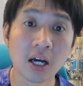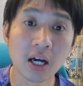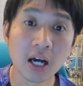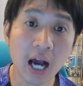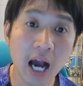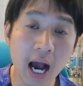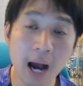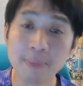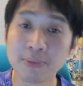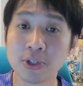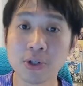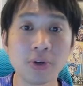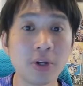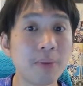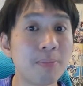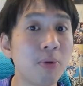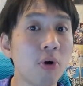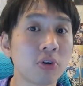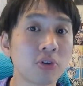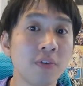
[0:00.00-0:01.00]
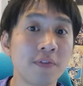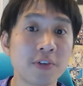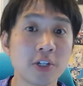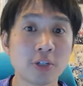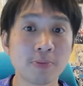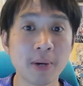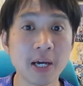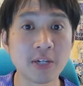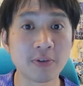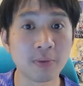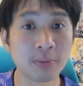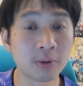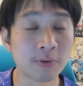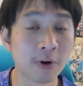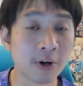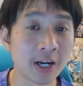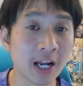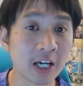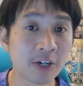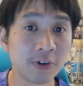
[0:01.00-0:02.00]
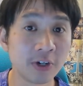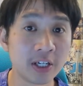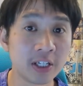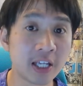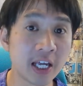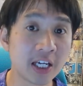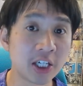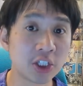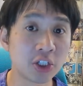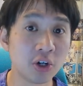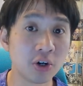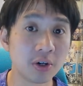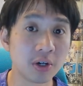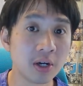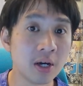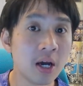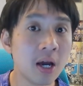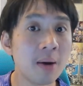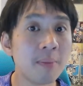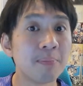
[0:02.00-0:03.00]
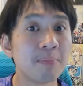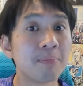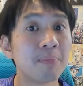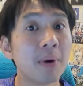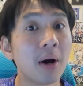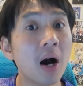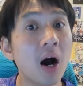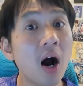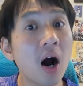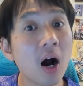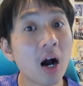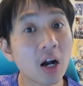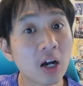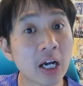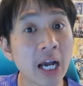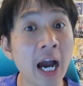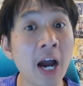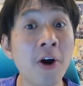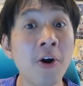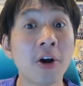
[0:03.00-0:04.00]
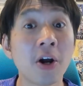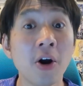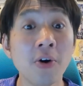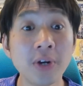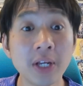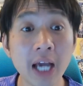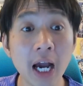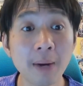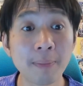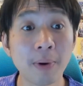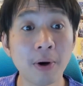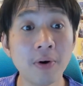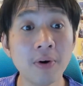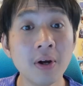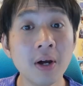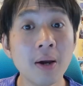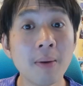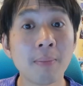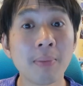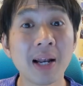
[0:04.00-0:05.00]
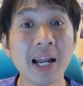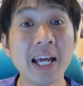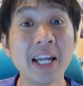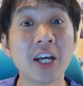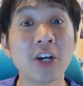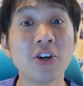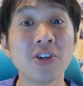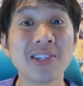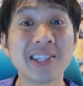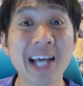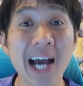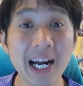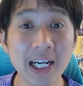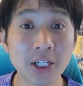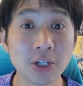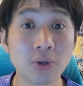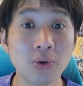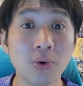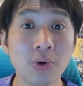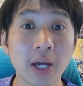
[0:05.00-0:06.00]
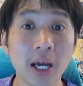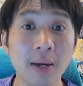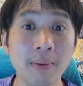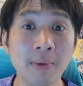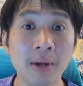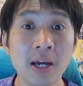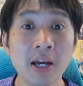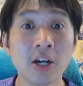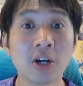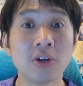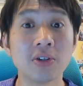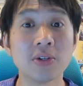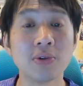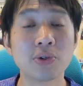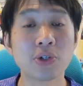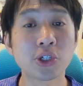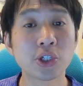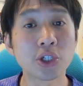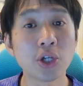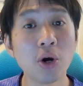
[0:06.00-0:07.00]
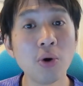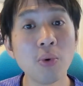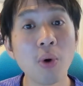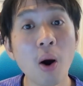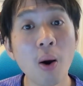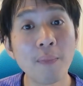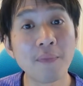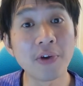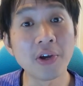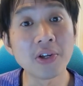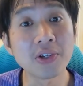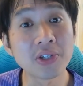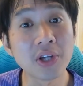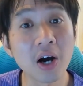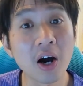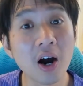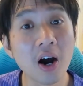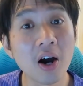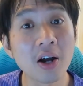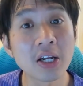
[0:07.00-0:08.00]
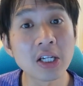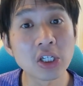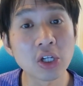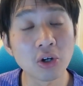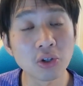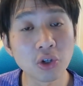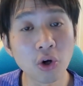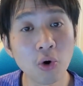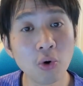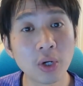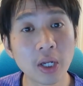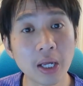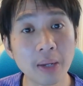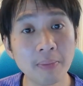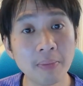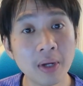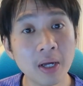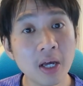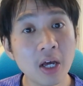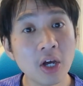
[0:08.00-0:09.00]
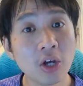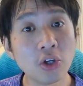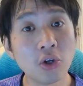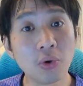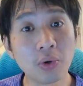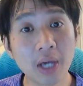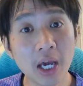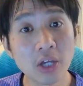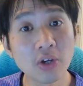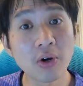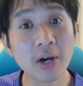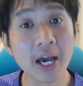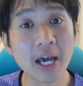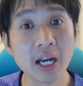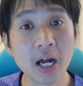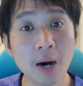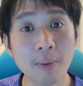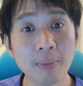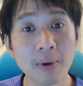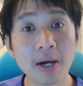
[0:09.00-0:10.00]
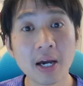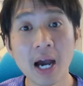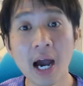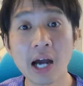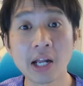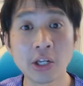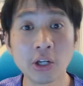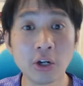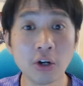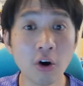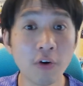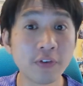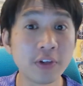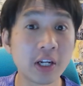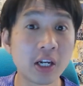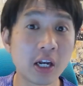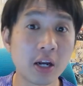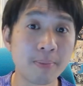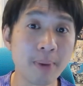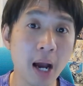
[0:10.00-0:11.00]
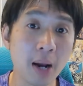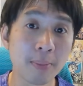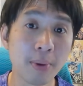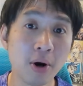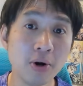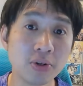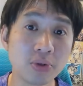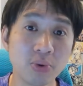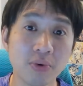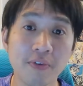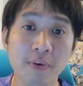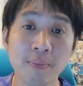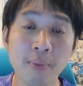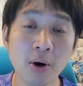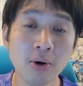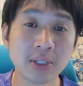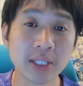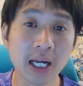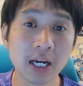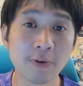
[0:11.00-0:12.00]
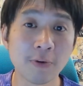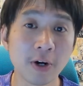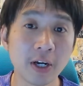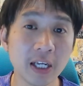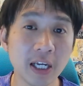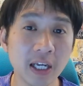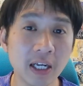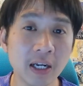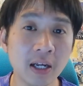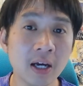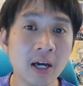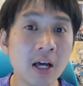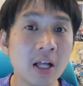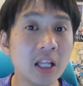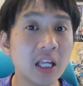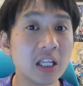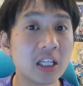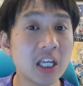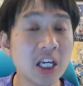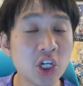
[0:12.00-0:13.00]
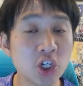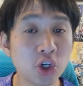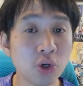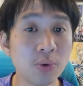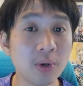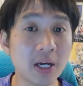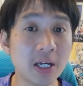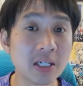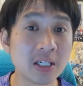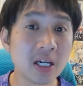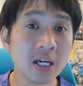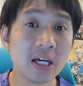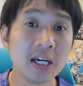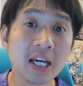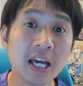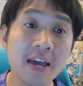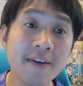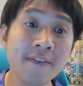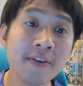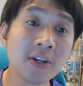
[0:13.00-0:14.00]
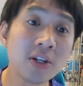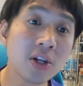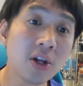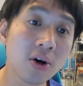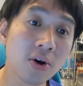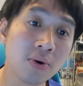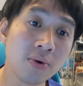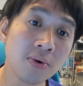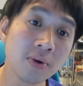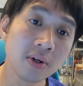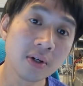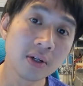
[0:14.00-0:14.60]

absolutely blocked off the space for him to run laterally and take a shot. But Cody Gakpo played a good tactical game because it was so obvious that Arne Slot told him, you get your head up and you loft it to the back post with a Mo Salah running in. The issue is, even though